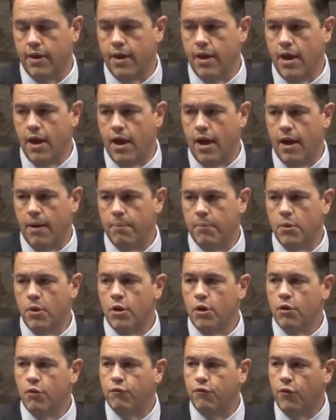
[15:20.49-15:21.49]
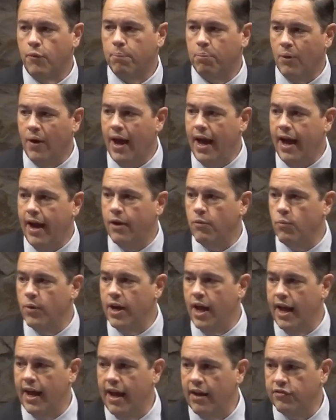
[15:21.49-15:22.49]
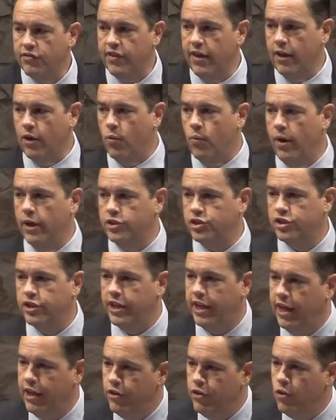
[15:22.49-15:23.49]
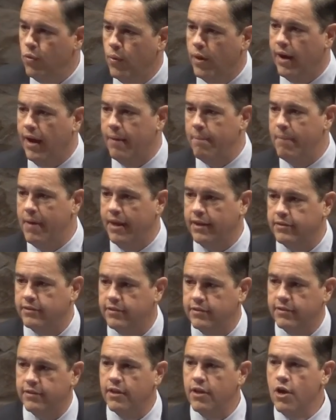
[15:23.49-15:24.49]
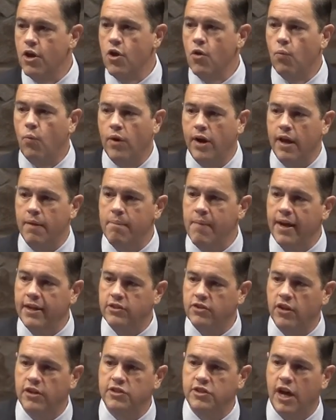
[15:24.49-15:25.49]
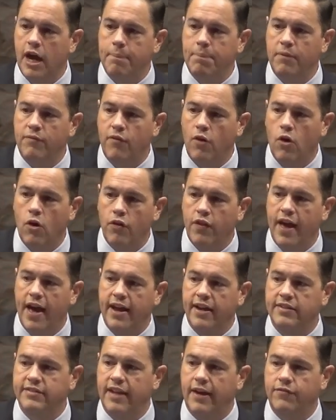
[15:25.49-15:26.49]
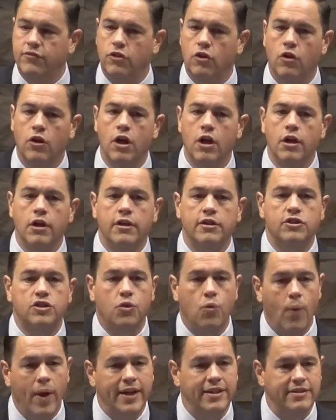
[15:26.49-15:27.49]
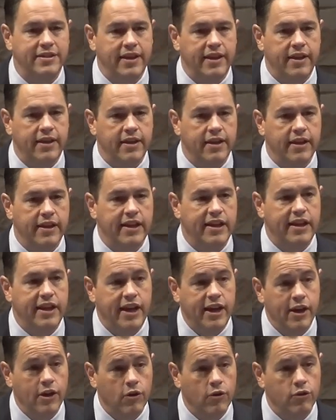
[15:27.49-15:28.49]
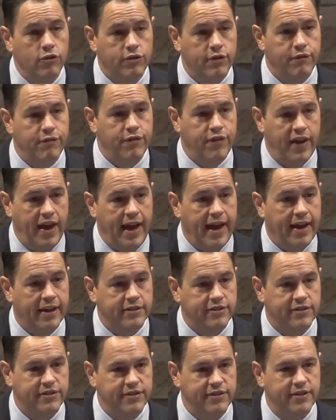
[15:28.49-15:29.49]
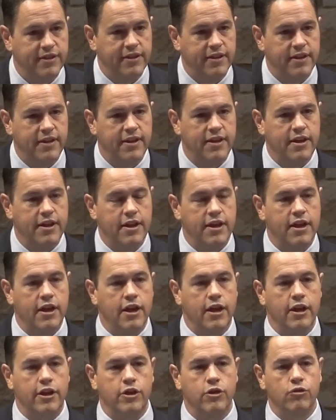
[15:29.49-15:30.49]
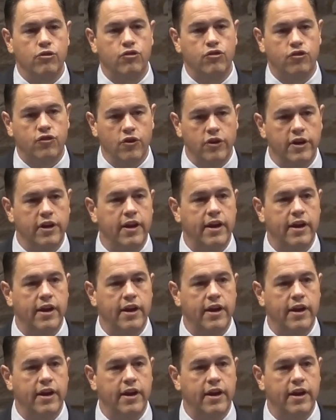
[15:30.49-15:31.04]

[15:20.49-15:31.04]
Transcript: For Brad, when I asked that question, he knew what I meant. What I meant on top of all that is after 20 years of that, you stood in an airport